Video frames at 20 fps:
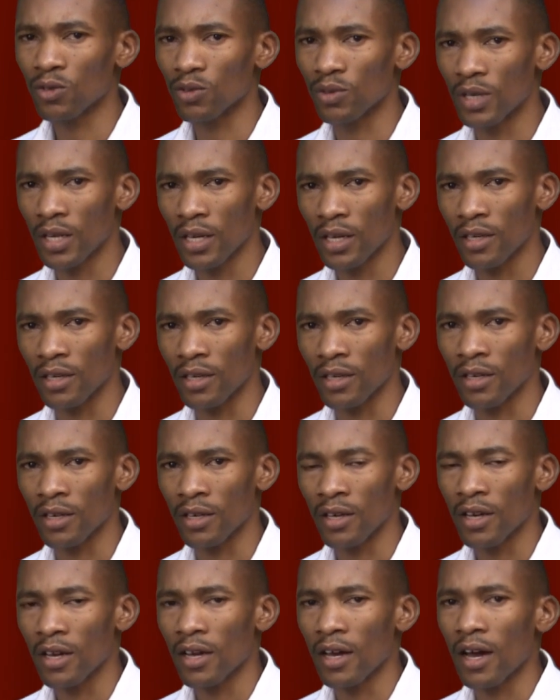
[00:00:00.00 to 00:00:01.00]
today
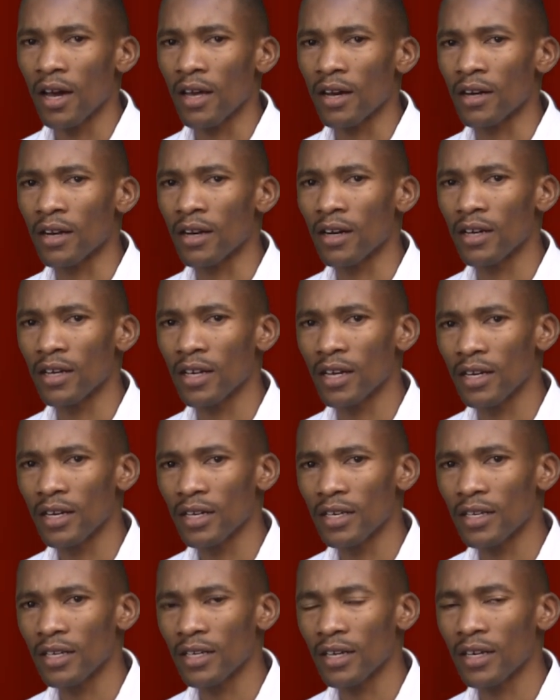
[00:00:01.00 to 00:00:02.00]
are
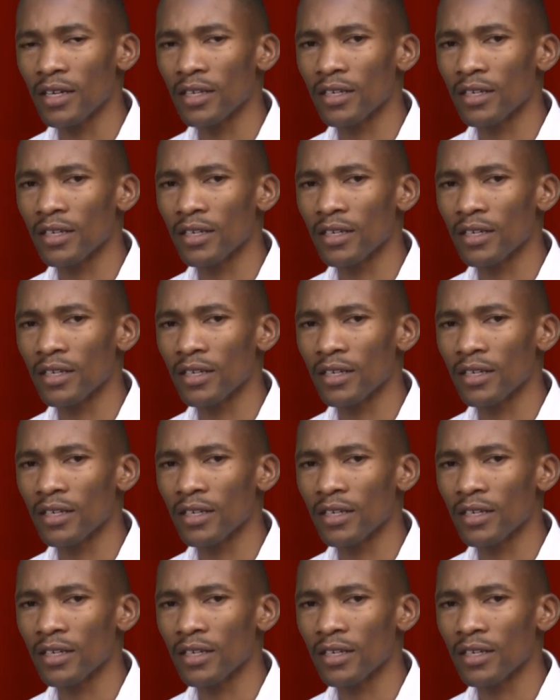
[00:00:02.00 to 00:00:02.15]
clearly